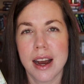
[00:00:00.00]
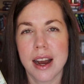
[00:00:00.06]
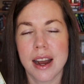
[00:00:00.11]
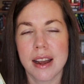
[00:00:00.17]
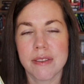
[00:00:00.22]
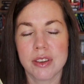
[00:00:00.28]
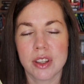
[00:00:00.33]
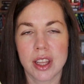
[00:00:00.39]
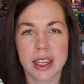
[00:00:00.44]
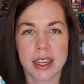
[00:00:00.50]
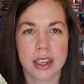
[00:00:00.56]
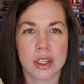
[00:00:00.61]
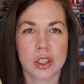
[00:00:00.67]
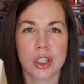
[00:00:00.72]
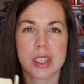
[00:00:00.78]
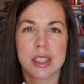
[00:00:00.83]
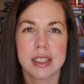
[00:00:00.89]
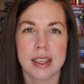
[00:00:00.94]
I feel like
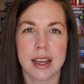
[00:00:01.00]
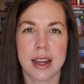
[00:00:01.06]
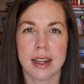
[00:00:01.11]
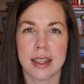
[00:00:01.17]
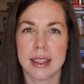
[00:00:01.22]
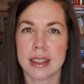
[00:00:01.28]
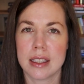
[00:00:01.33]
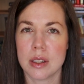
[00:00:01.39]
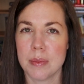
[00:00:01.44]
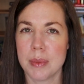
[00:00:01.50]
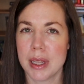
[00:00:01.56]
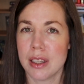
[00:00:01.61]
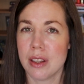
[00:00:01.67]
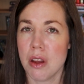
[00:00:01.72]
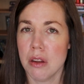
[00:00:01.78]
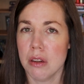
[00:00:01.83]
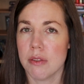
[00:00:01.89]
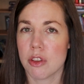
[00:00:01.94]
it just got a little bit
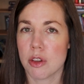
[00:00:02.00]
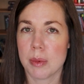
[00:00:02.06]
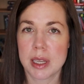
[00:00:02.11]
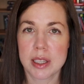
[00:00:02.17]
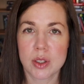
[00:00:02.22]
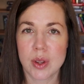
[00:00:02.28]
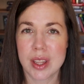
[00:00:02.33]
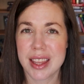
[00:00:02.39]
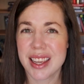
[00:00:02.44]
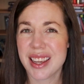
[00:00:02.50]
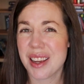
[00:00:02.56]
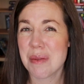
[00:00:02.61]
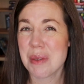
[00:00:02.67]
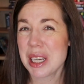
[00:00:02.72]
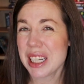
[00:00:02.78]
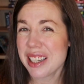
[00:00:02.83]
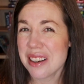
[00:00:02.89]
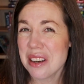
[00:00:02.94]
long for me. So I think
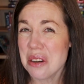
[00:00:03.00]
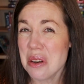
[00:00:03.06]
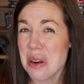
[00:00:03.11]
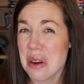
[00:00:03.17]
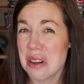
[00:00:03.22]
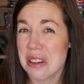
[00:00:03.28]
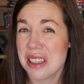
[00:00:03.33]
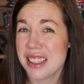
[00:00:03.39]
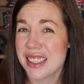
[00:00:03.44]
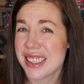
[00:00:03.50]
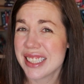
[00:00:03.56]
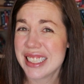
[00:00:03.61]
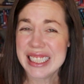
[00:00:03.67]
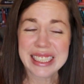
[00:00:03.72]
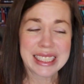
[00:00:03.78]
I'm going to unhaul it.